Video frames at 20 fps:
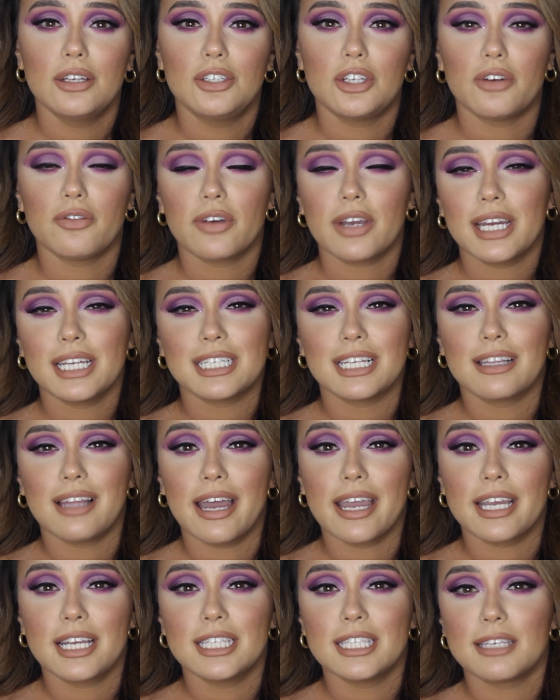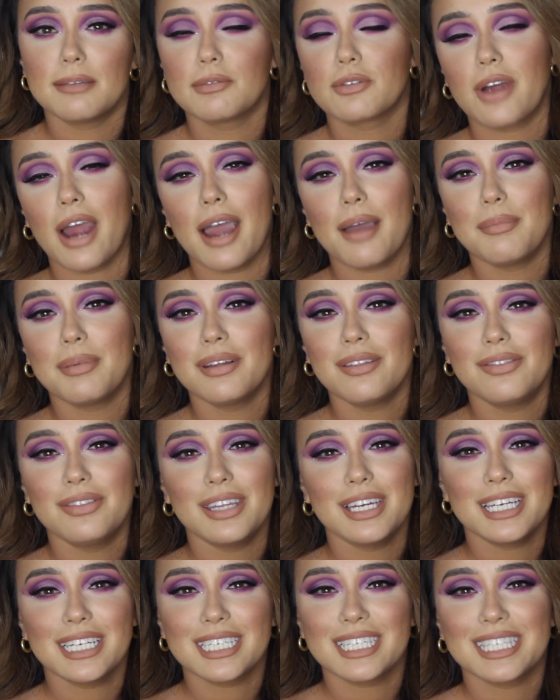Don't forget to like and subscribe.
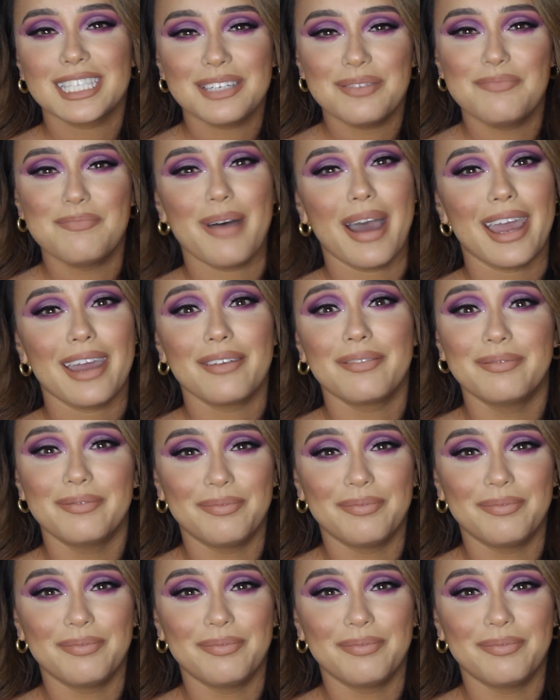Thanks. Bye.